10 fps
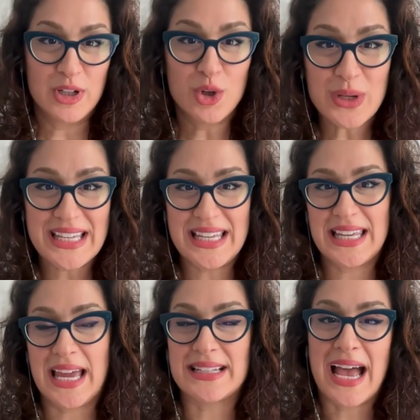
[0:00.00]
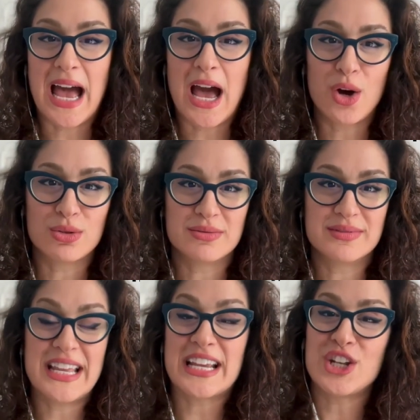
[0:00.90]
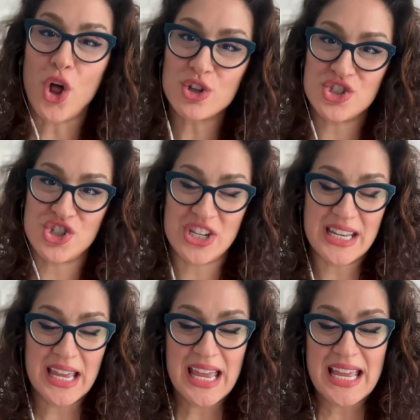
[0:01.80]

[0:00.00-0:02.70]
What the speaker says: looking at how technology